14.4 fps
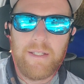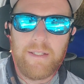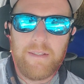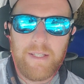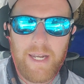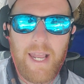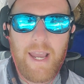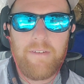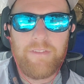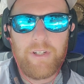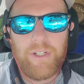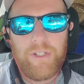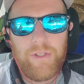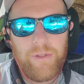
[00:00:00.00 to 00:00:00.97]
Then
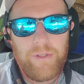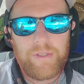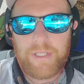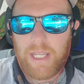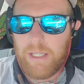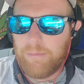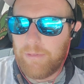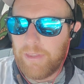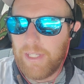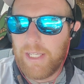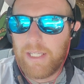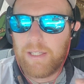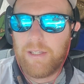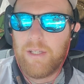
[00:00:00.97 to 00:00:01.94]
after, you do the same
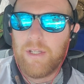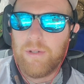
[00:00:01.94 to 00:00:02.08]
thing.